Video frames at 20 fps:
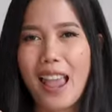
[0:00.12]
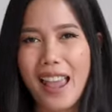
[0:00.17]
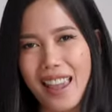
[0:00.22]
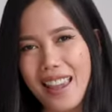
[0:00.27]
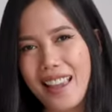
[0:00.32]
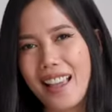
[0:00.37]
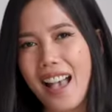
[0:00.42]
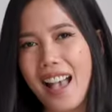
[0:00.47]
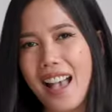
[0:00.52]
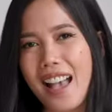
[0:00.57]

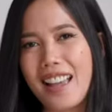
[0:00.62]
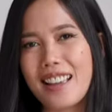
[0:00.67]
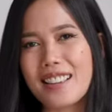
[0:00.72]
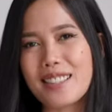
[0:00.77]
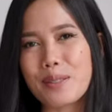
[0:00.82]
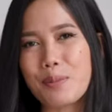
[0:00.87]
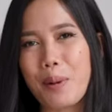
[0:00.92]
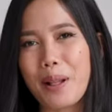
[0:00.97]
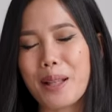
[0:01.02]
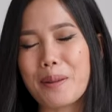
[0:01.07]
Hey
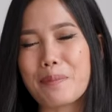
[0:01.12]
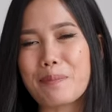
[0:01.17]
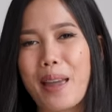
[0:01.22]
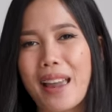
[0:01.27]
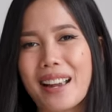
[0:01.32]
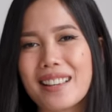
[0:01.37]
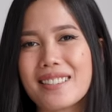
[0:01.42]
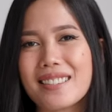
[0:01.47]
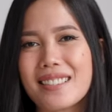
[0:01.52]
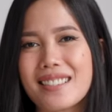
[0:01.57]
guys! Welcome
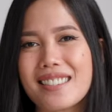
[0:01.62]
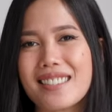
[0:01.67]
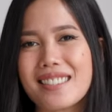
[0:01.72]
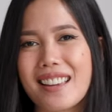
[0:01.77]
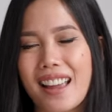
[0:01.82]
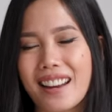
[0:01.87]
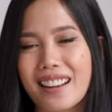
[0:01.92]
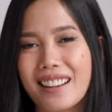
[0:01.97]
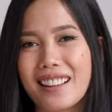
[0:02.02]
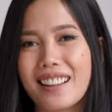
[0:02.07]
back to this
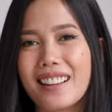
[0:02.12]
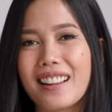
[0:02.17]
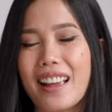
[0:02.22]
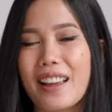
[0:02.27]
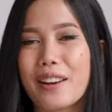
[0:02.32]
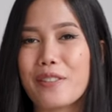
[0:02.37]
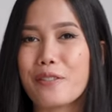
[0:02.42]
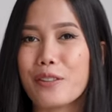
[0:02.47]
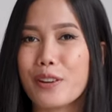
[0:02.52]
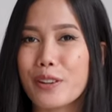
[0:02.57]
channel
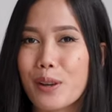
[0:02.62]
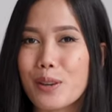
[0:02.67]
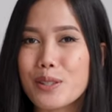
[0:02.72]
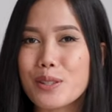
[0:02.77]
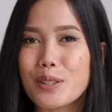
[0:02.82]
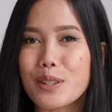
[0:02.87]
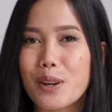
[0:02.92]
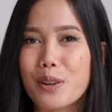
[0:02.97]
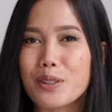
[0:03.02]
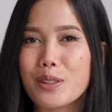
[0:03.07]
and for those
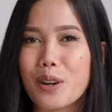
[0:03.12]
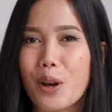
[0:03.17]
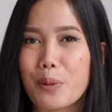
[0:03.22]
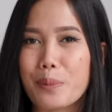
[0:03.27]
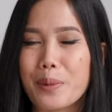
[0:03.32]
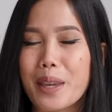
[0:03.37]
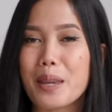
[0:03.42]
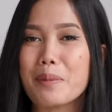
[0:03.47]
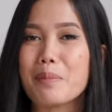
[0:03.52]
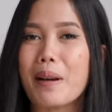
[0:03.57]
who don't know
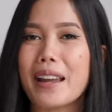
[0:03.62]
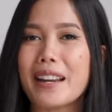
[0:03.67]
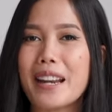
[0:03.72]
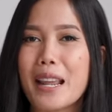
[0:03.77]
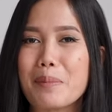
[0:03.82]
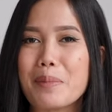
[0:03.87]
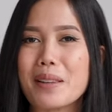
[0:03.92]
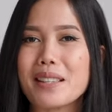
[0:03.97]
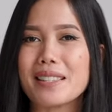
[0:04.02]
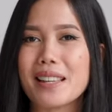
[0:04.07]
me, my
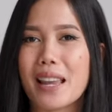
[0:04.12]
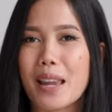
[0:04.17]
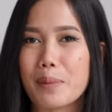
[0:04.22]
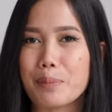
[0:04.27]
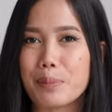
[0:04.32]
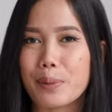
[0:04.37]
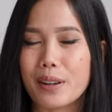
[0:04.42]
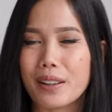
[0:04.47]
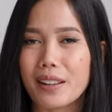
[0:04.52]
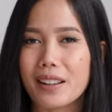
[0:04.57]
name is
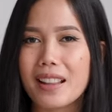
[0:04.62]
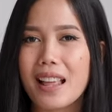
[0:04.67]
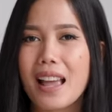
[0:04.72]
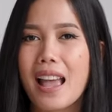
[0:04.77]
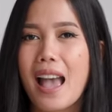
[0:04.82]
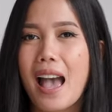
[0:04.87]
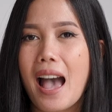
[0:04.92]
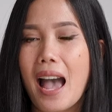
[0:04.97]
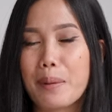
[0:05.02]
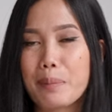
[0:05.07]
April.
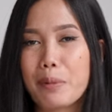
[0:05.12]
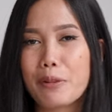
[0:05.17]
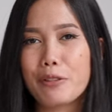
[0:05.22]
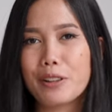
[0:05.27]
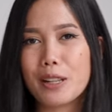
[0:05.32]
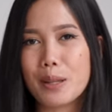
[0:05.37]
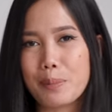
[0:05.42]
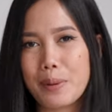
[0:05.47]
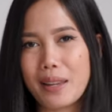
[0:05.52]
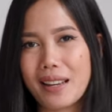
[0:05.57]
I'm a
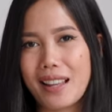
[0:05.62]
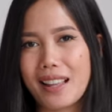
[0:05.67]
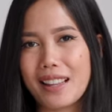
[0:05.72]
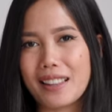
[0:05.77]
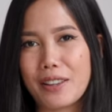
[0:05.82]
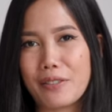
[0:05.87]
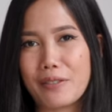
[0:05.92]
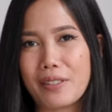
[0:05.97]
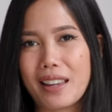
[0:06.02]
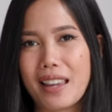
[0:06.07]
Filipina
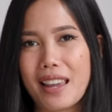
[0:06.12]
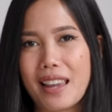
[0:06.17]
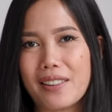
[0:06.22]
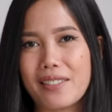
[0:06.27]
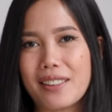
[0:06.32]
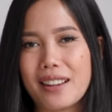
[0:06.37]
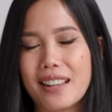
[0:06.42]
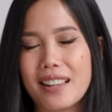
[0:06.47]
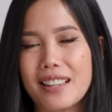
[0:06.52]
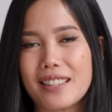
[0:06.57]
living here
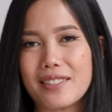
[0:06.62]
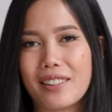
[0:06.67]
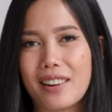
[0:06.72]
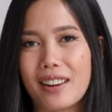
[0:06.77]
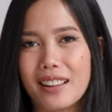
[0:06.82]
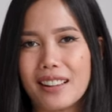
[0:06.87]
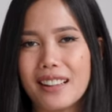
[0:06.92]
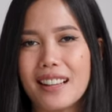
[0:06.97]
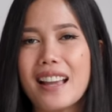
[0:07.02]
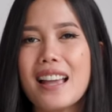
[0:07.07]
in
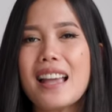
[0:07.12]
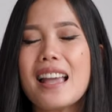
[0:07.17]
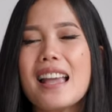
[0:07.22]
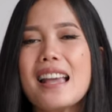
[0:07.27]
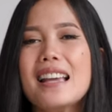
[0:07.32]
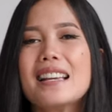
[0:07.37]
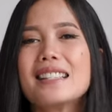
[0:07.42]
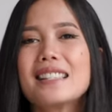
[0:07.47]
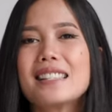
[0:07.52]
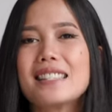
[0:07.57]
Israel.
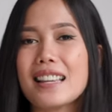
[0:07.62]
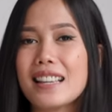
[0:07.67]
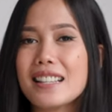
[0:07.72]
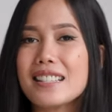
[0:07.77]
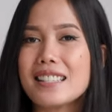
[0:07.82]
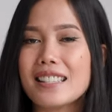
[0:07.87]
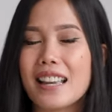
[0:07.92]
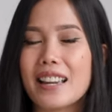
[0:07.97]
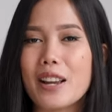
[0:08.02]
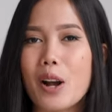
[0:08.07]

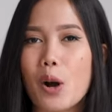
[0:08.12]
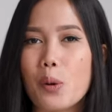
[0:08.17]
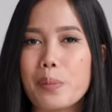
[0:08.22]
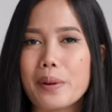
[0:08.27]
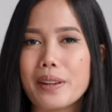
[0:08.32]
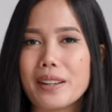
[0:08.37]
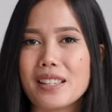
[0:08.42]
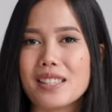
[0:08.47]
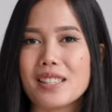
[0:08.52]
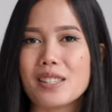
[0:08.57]
Since I
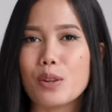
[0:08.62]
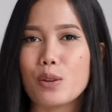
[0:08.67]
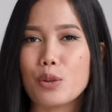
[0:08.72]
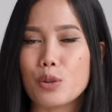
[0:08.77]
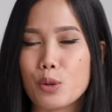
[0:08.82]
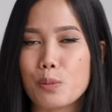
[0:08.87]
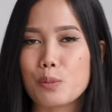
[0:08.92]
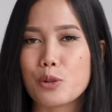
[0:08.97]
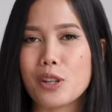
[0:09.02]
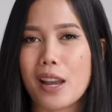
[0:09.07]
opened this
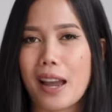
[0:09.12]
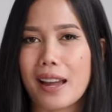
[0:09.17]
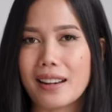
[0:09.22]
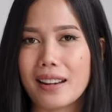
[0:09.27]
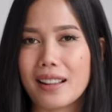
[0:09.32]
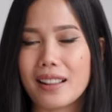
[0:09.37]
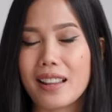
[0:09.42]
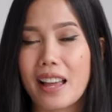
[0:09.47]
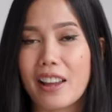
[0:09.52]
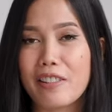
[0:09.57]
YouTube
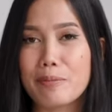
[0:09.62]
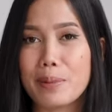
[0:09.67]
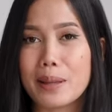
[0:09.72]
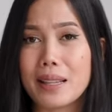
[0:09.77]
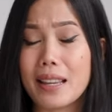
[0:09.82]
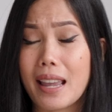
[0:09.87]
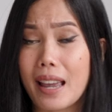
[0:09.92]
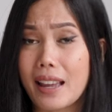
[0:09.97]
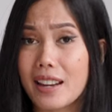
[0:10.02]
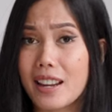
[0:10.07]
channel, I've
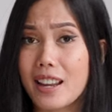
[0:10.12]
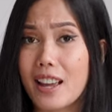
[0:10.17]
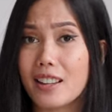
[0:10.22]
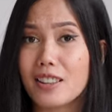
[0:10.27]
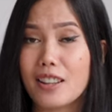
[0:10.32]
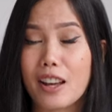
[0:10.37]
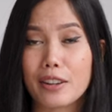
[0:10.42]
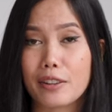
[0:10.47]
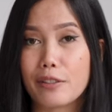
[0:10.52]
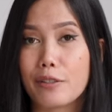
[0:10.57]
been getting a
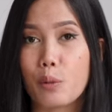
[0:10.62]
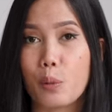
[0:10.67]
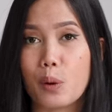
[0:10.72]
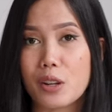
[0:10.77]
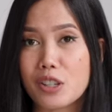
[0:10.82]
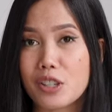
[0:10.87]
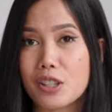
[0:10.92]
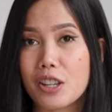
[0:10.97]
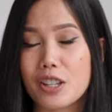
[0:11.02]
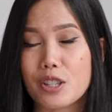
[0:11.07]
lot of
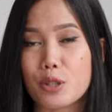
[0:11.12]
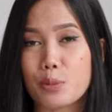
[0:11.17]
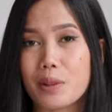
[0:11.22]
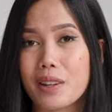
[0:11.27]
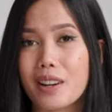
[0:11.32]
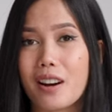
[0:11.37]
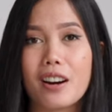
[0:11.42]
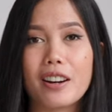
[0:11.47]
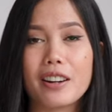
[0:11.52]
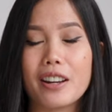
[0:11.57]
questions
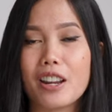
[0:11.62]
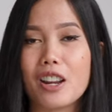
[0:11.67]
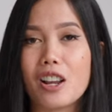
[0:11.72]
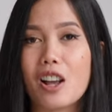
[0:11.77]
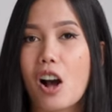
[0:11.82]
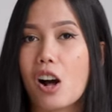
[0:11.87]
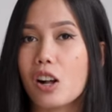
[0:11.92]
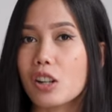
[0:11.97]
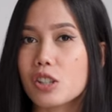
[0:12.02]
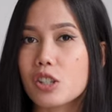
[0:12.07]
regarding
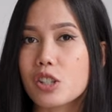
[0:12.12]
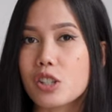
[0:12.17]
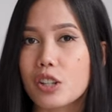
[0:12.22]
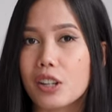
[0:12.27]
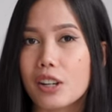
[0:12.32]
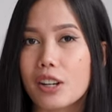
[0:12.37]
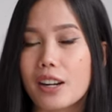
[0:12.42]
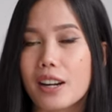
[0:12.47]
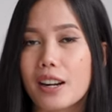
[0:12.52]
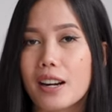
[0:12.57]

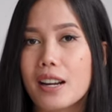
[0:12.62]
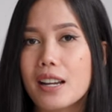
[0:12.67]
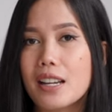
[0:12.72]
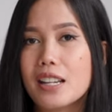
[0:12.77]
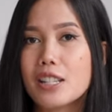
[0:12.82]
culture,